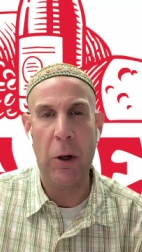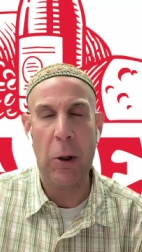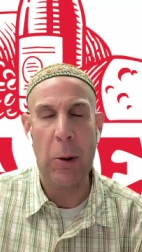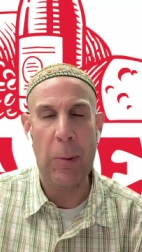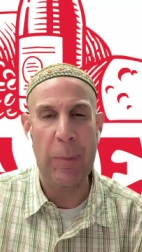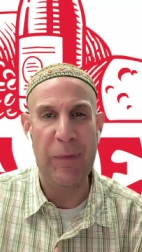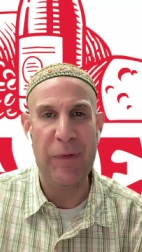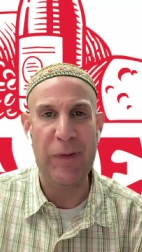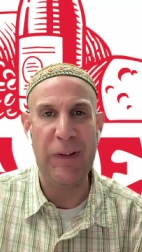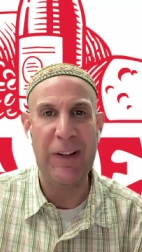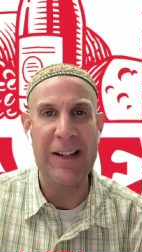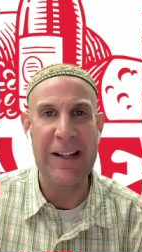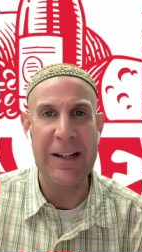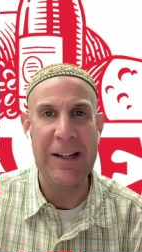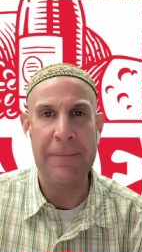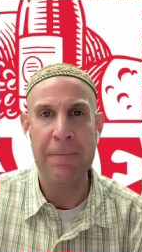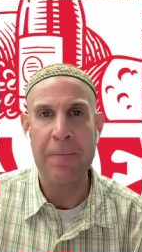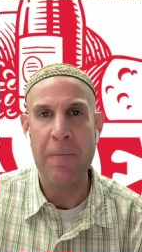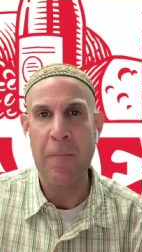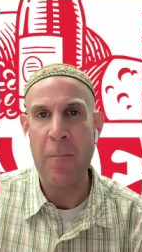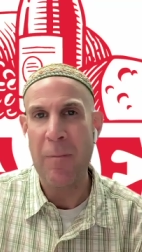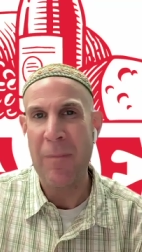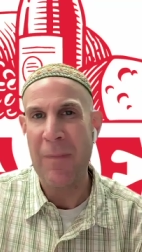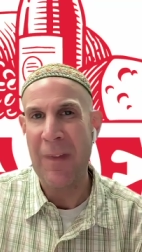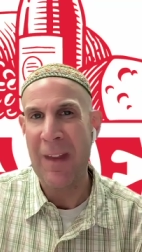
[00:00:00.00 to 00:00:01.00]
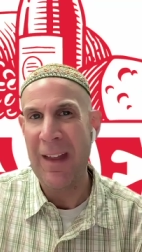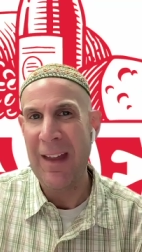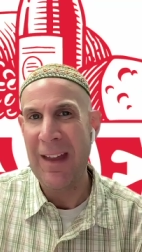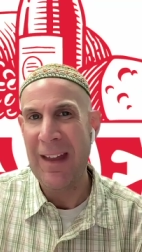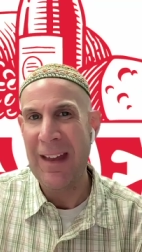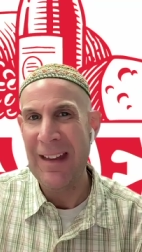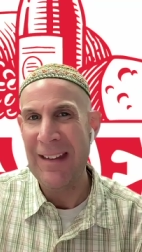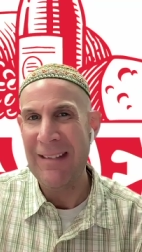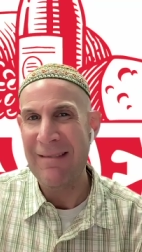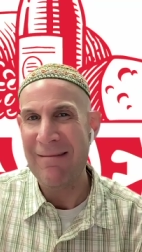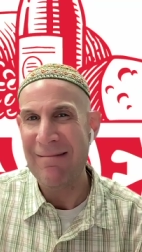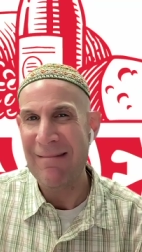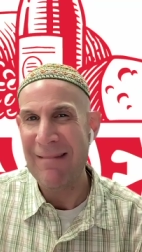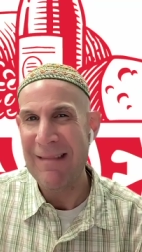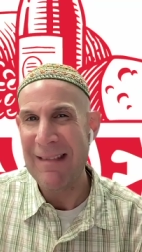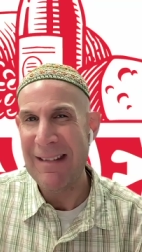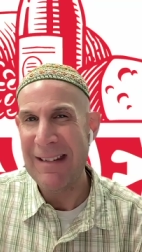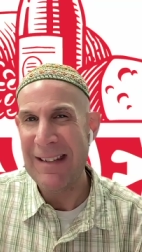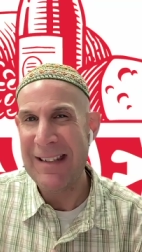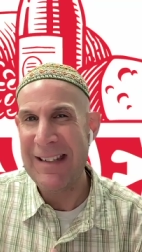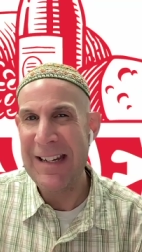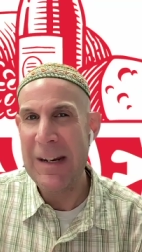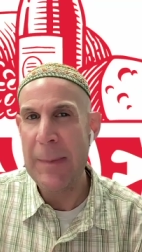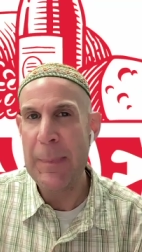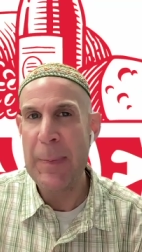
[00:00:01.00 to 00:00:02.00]
hopefully
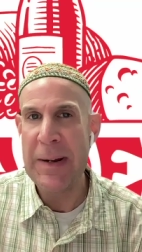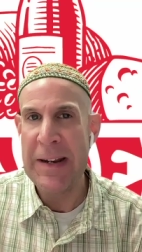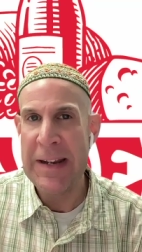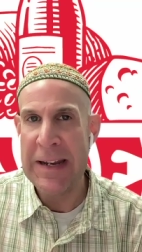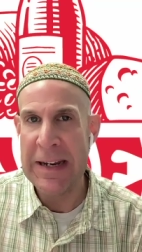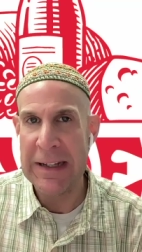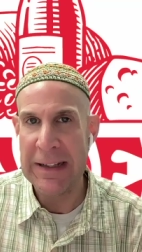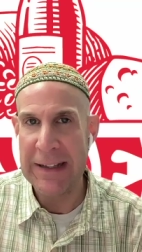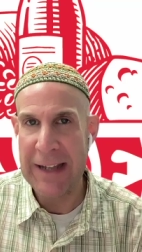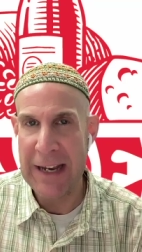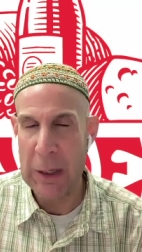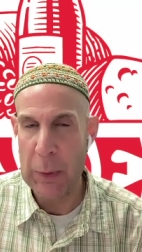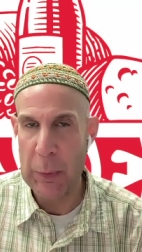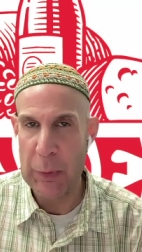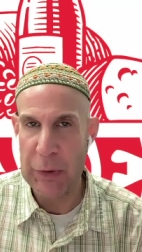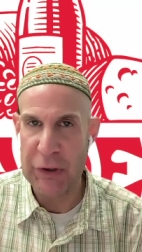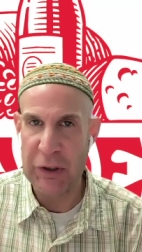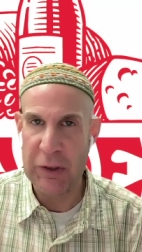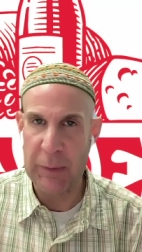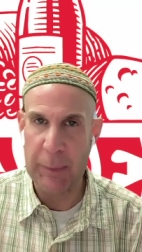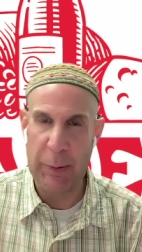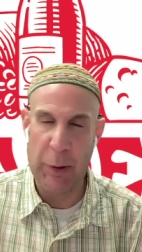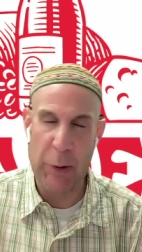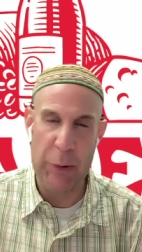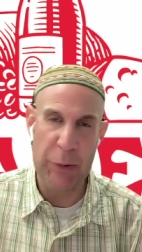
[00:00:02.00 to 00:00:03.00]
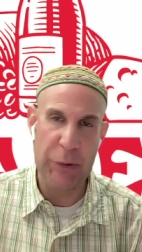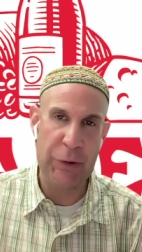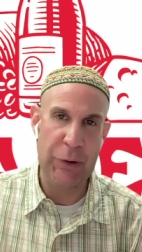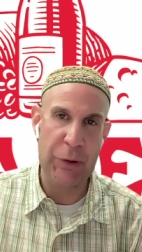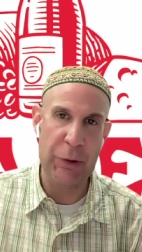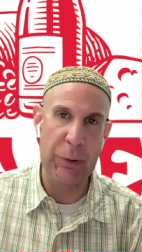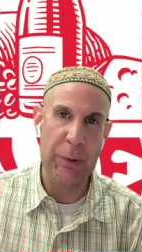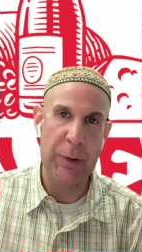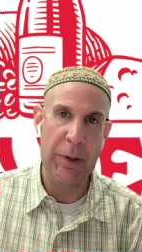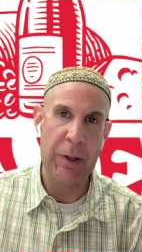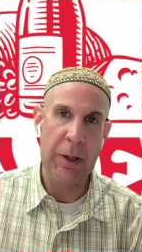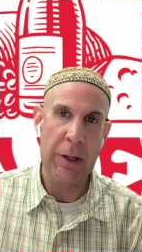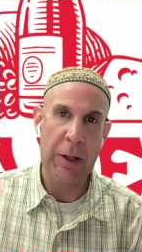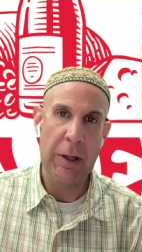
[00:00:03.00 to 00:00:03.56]
deepening like we're supposed to?